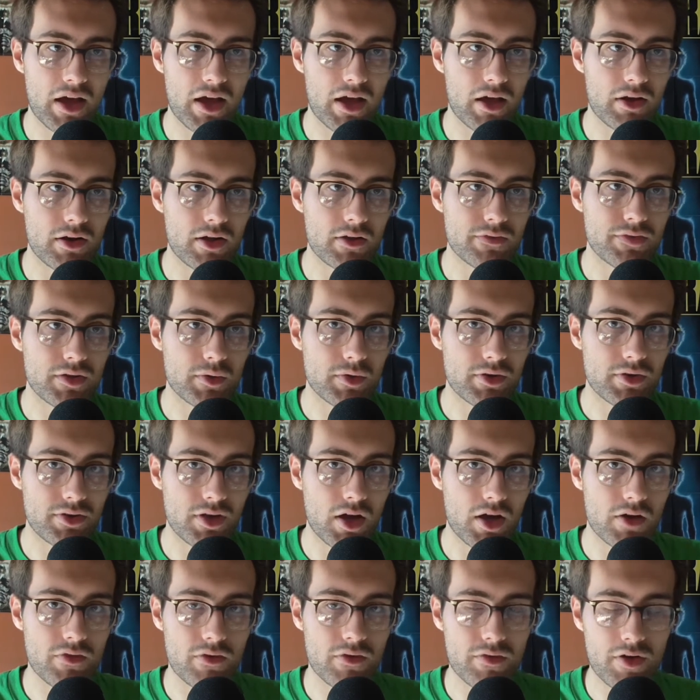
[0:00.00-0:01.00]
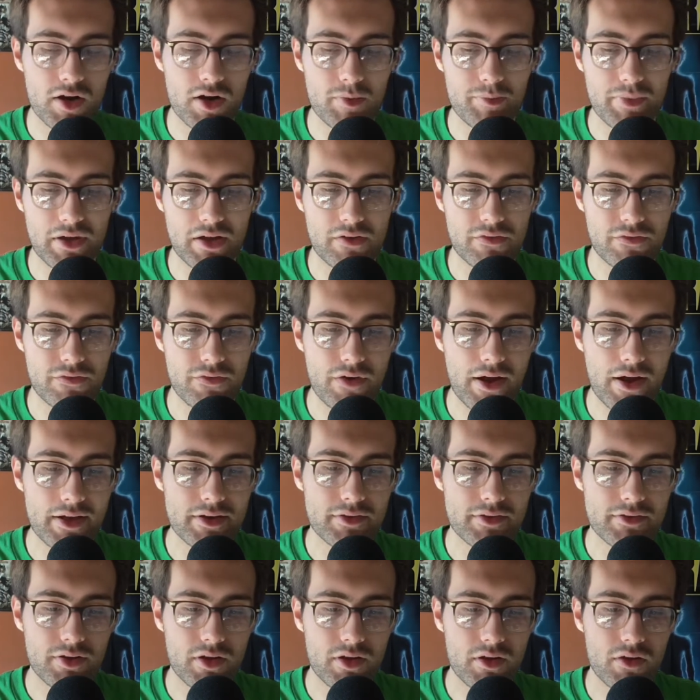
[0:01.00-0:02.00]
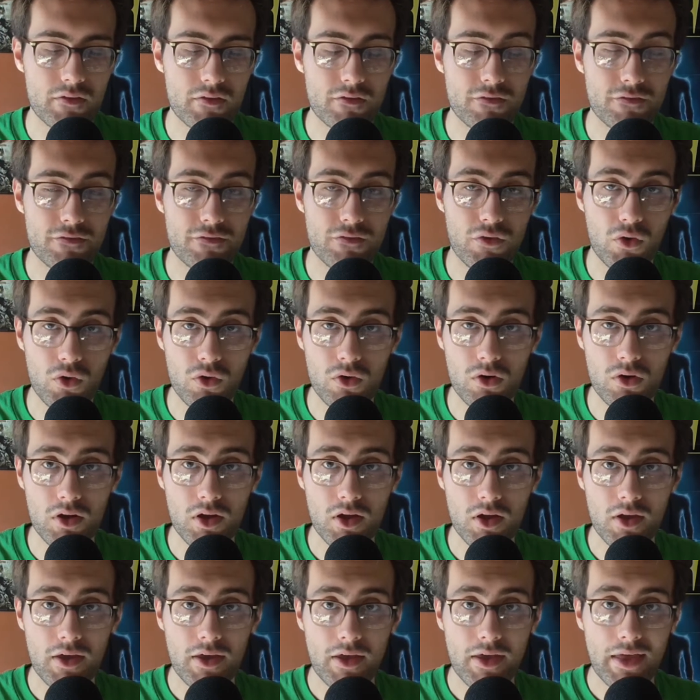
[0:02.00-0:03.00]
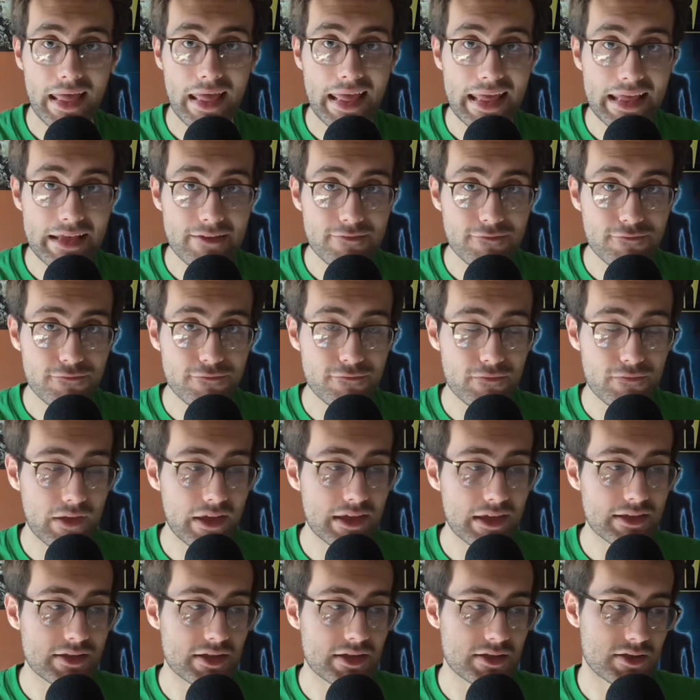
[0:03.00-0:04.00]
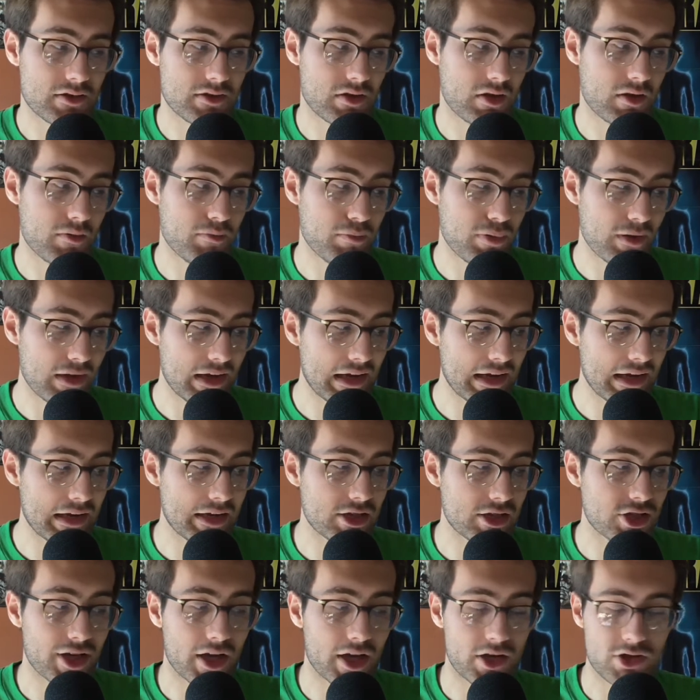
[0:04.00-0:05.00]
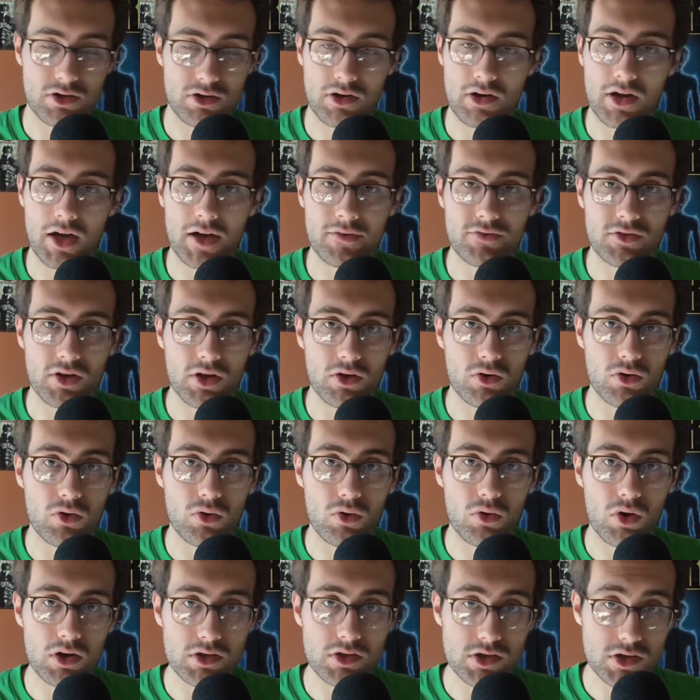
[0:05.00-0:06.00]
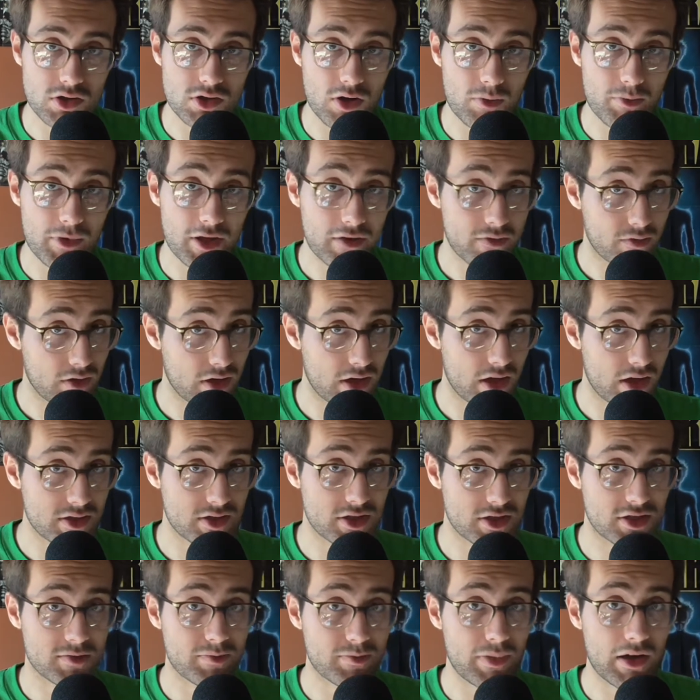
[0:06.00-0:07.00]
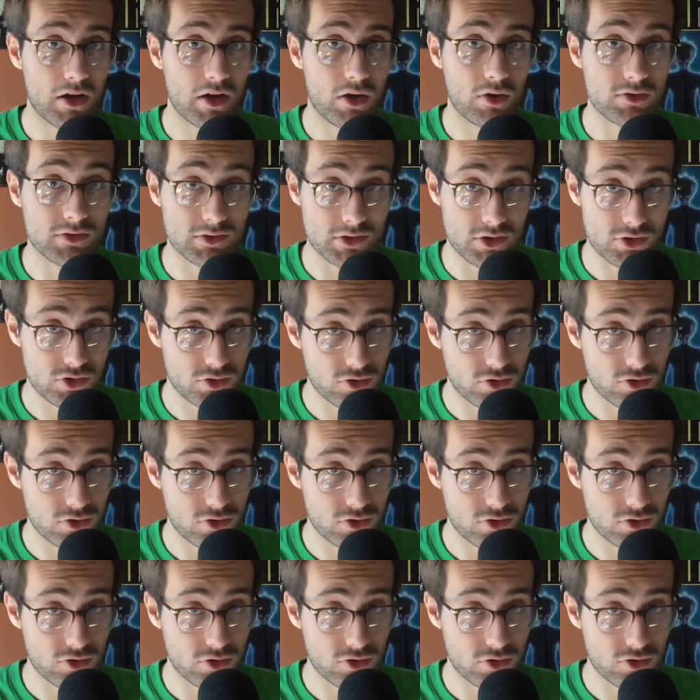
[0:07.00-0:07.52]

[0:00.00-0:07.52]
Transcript: and if you resolve a very big threat turn 4, if it doesn't completely change your life total or stop me from casting spells or